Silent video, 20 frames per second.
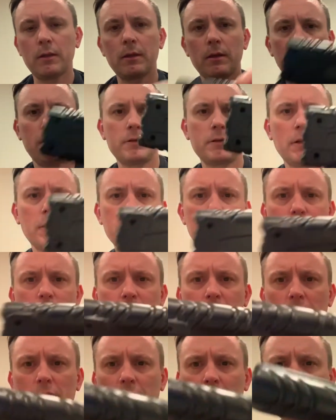It's got some
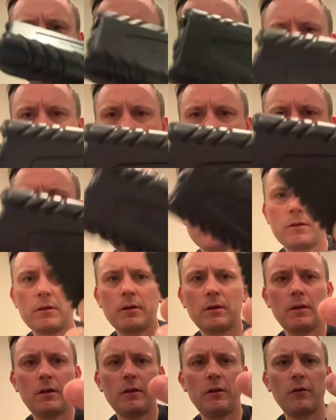serrations
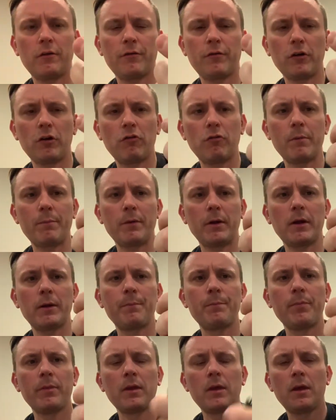in here for
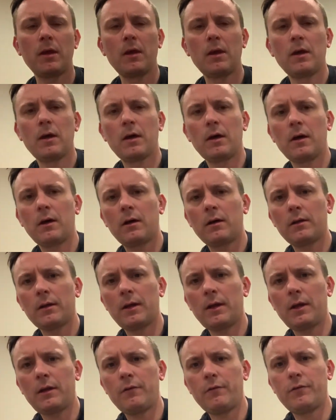gripping.
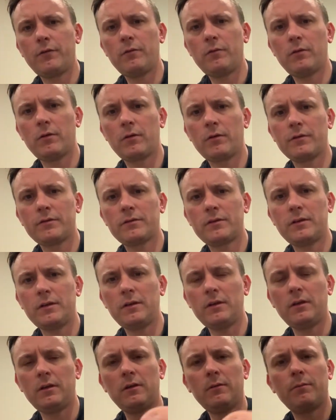And if you notice,
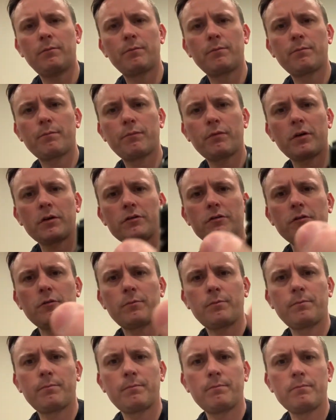the pressure
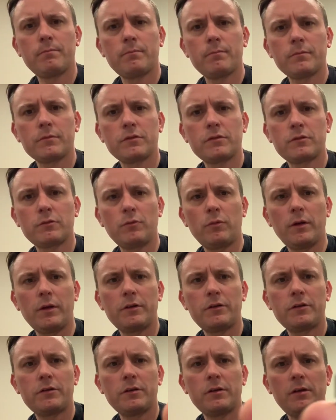
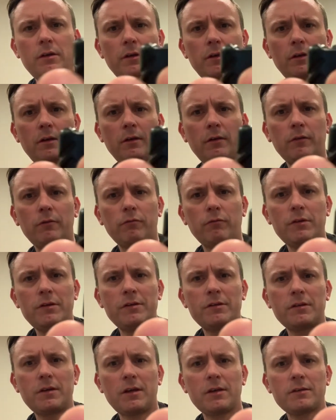switch is
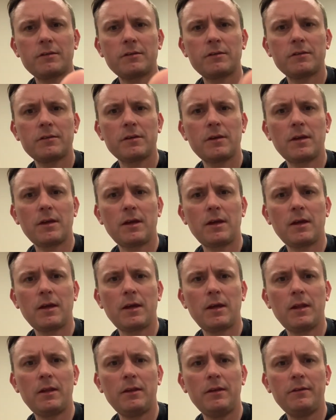recessed,
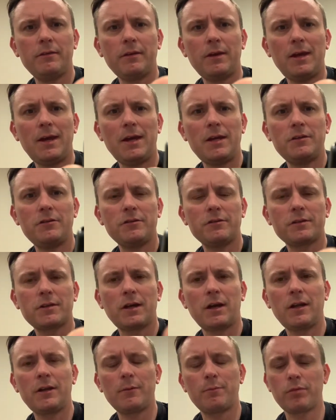and these edges
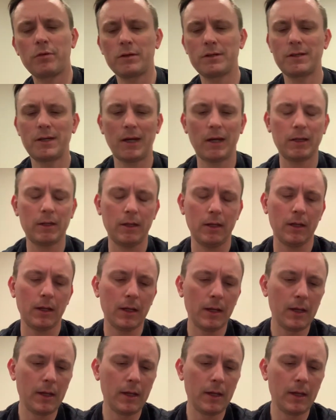kind of protect it.